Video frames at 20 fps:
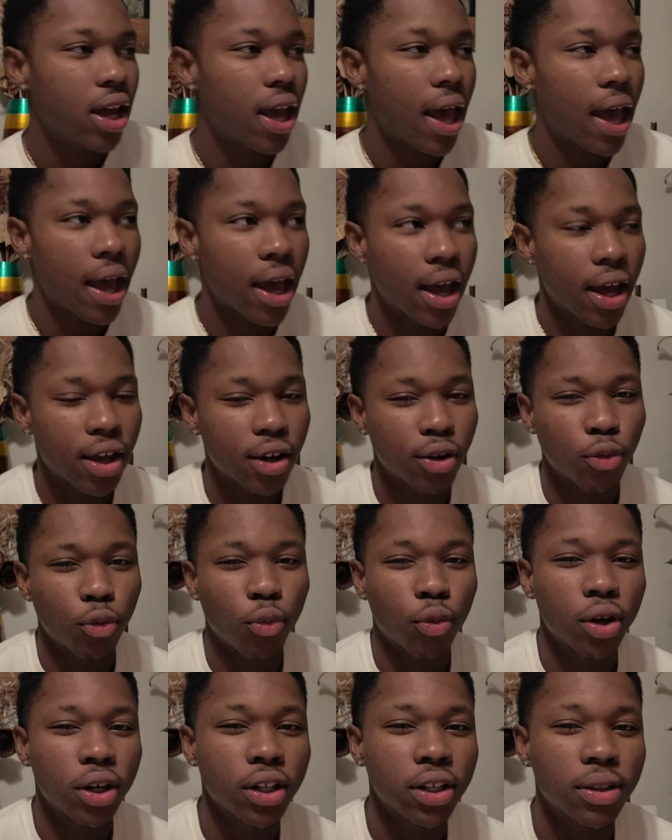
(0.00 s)
And
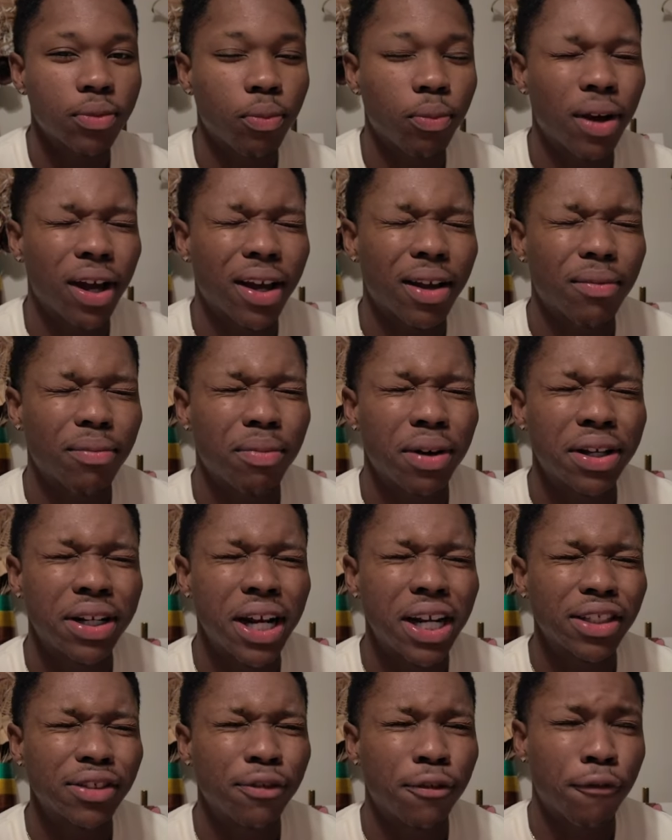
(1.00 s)
one of my
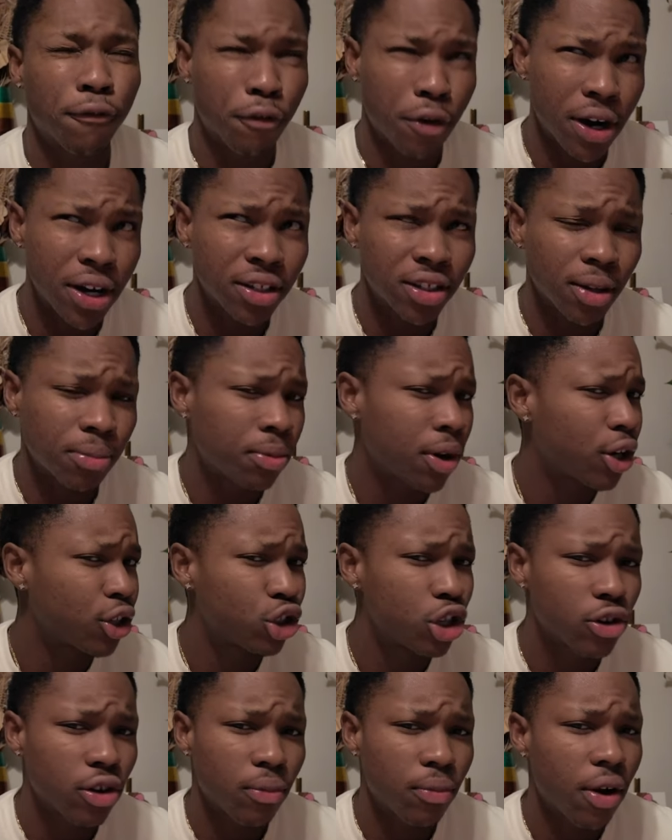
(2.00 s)
dad's friends, I'm not
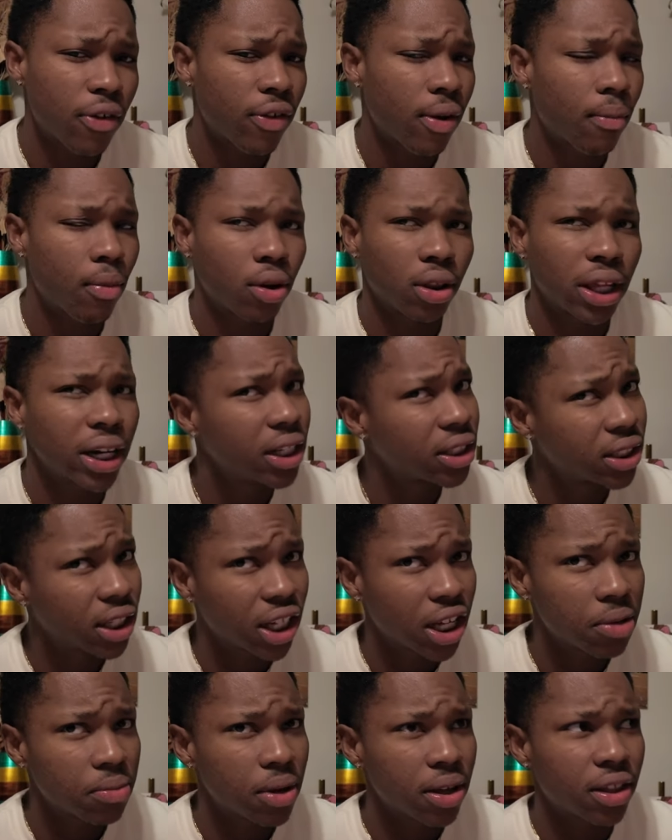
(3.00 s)
sure if I'm related to
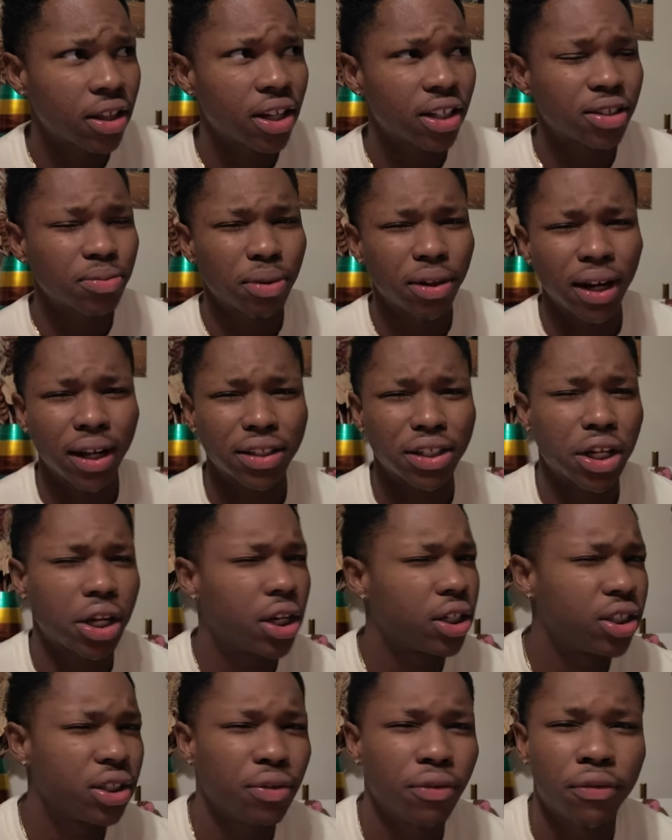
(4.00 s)
him. I think it's my dad's
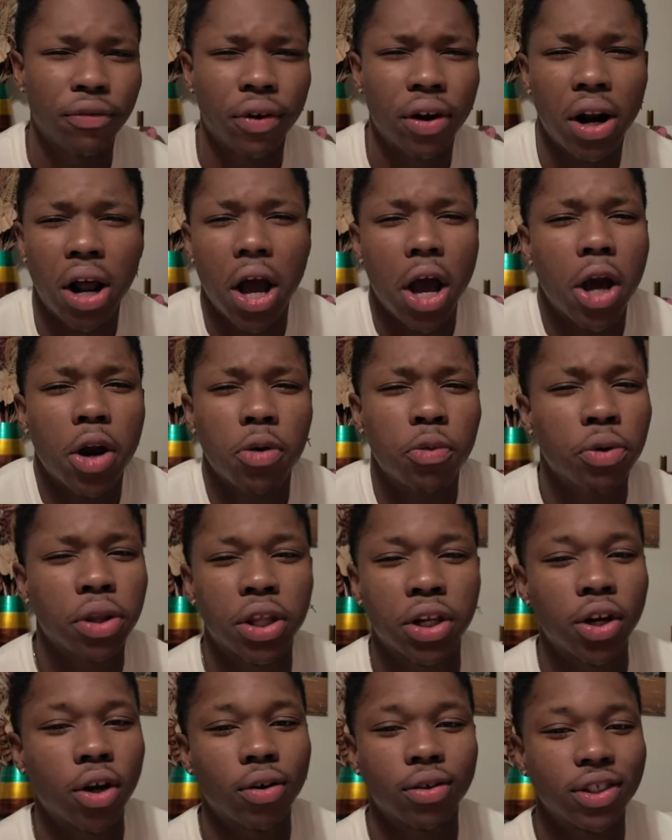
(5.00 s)
cousin, friend. I don't
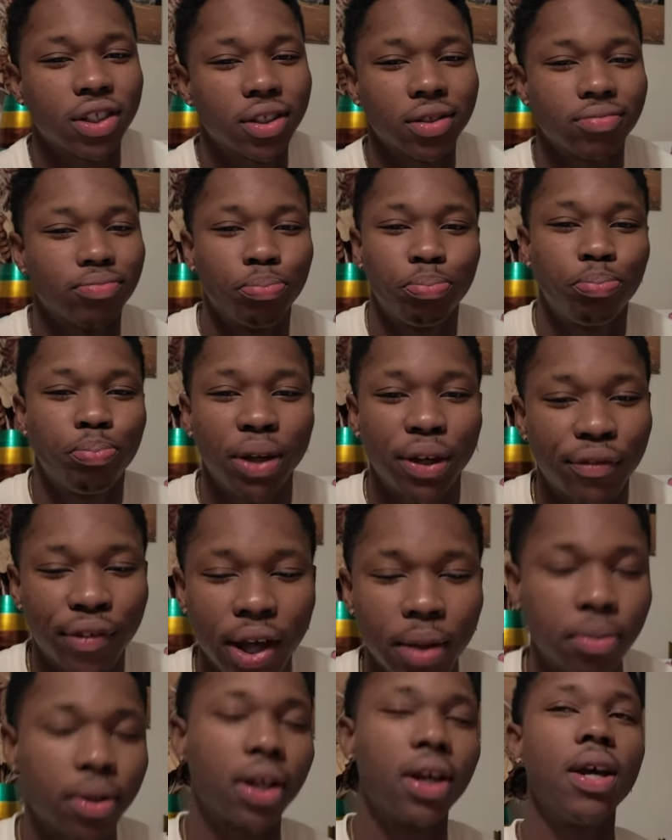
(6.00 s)
really know. Just big
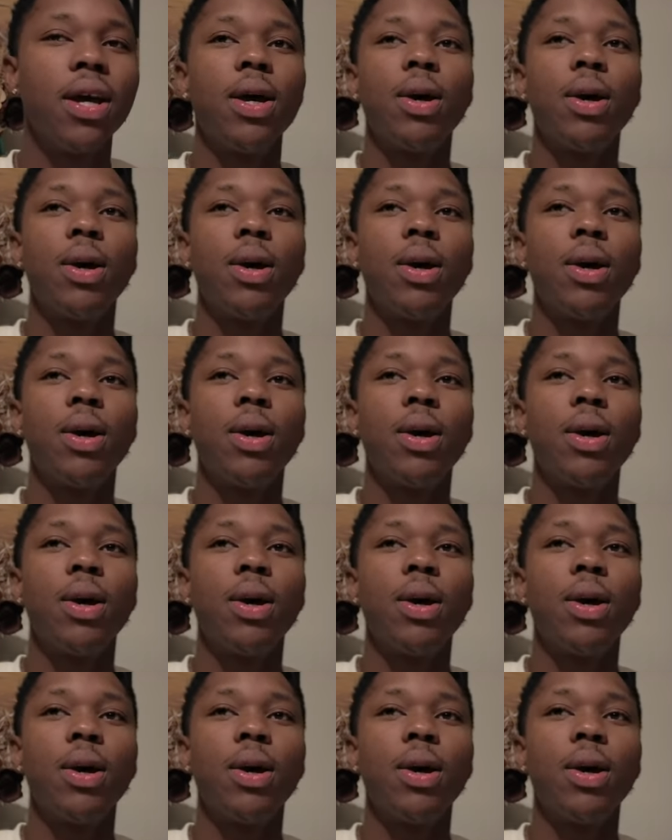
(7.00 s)
family.